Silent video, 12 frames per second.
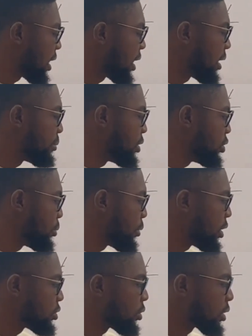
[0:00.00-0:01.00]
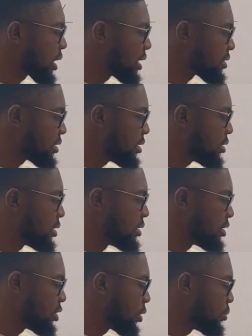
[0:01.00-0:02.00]
I mean numerator cancelling the
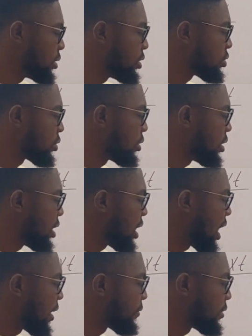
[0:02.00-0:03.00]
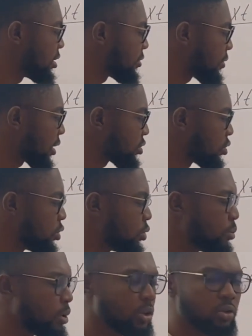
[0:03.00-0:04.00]
denominator, and for this fraction,
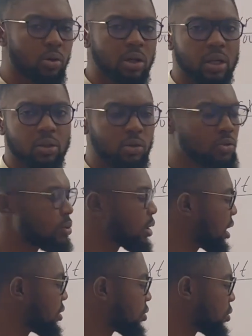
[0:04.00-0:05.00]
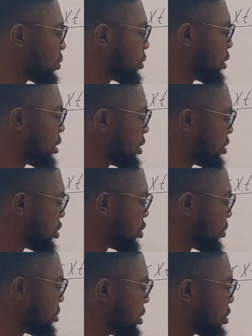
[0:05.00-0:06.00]
numerator can also cancel
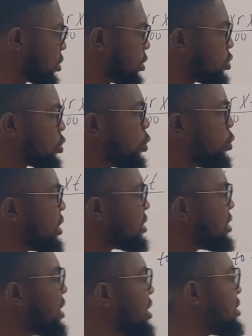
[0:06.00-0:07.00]
denominator. So rate there